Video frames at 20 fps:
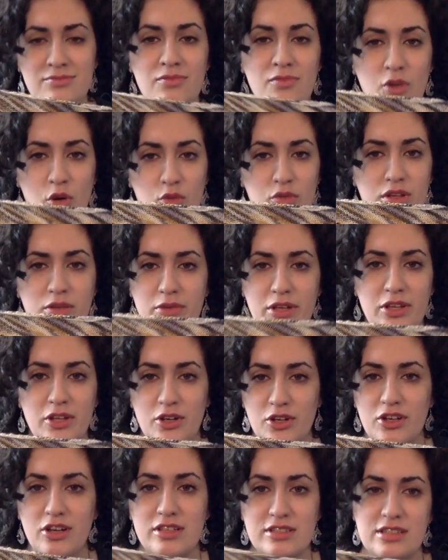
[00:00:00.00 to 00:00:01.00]
Only when their
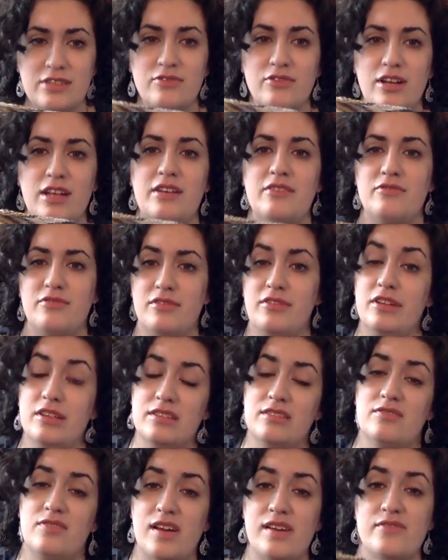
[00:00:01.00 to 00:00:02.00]
crazy friend
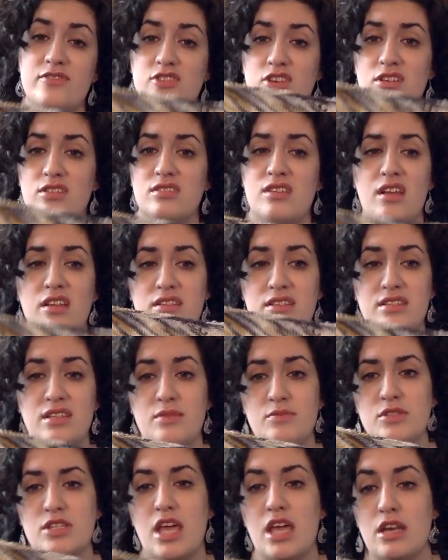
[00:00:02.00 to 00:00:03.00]
knits five shawls out of the
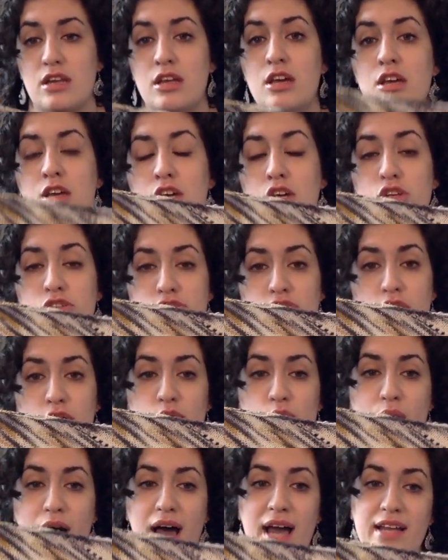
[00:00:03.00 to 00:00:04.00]
same skein.
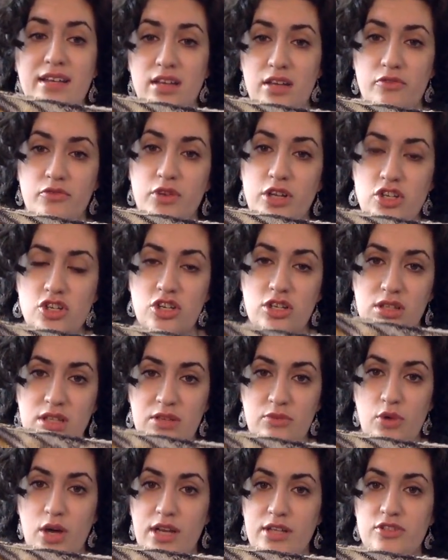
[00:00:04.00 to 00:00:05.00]
So I originally
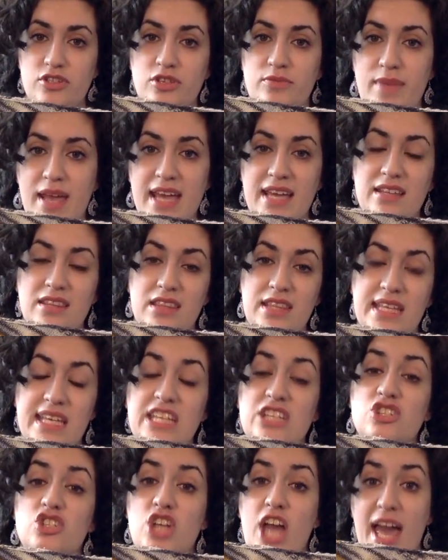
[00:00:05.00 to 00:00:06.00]
wanted to make the
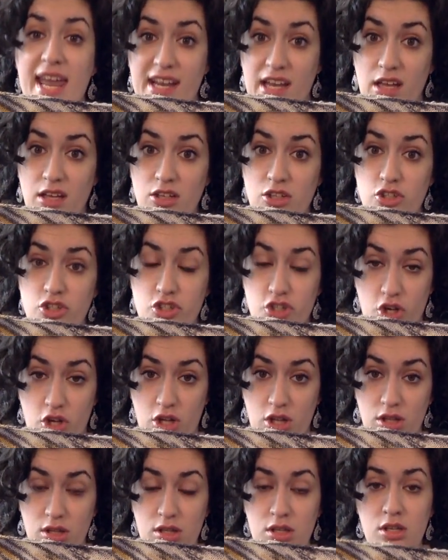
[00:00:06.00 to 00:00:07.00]
Jana
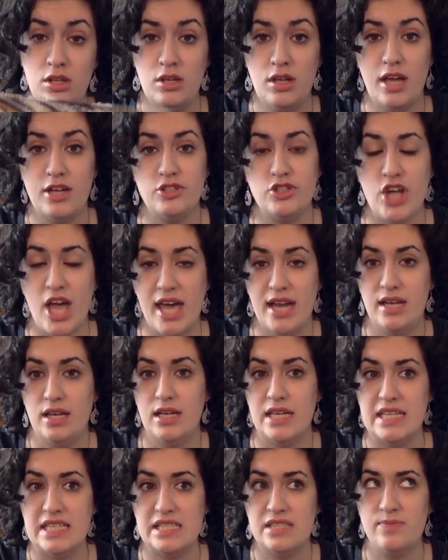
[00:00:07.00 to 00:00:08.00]
shawl. Jana
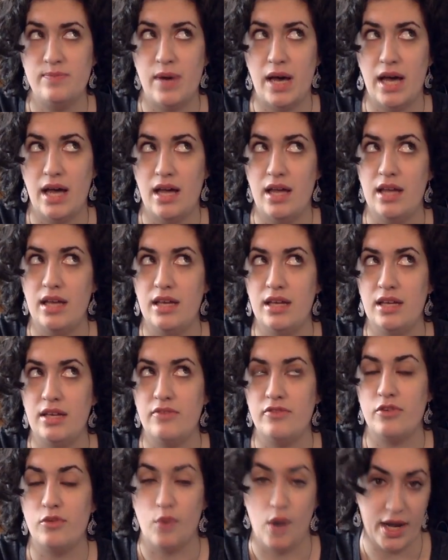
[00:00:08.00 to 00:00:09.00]
is by
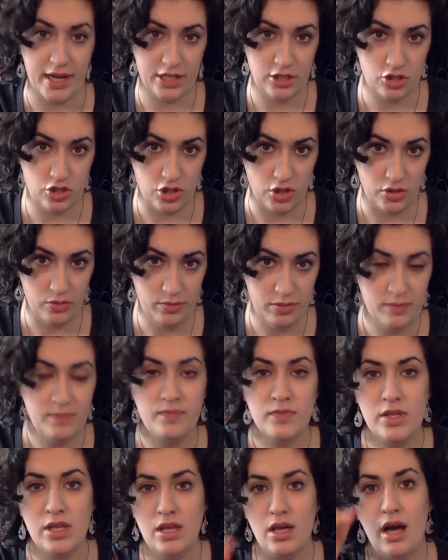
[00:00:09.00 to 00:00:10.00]
Veronica Jobe.
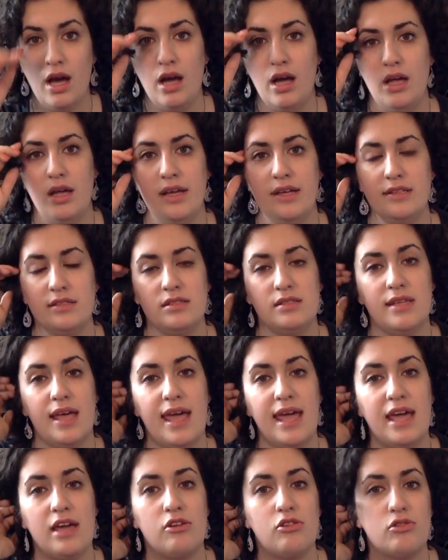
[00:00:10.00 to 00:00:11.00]
Uh, it's
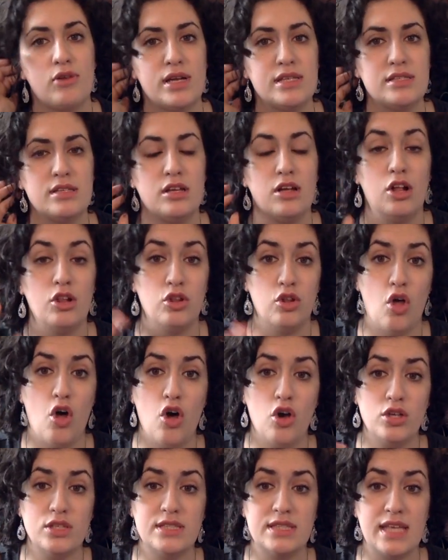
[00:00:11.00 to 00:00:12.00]
a crescent, a
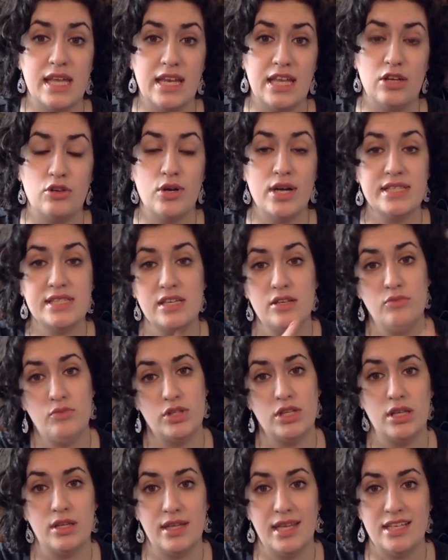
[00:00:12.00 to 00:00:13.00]
long skinny crescent
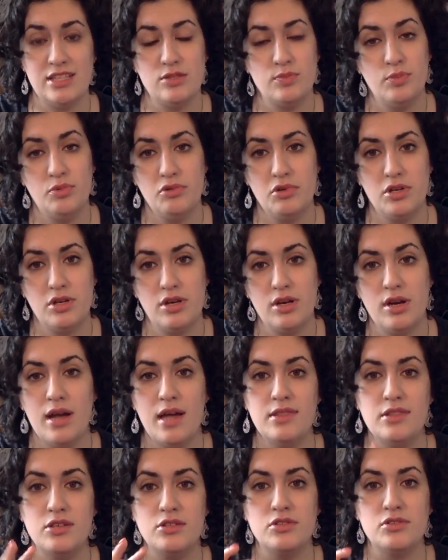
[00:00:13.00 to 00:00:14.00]
with a lace border,
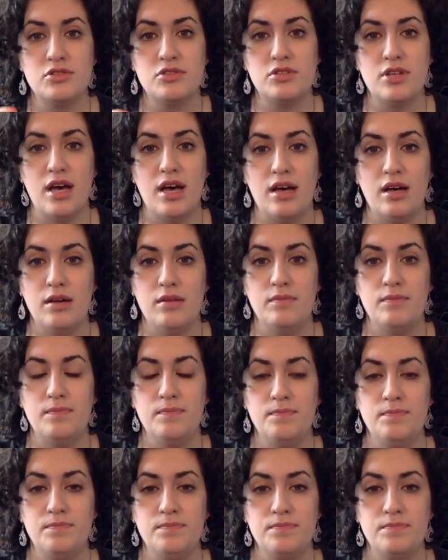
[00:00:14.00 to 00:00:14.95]
and there's um,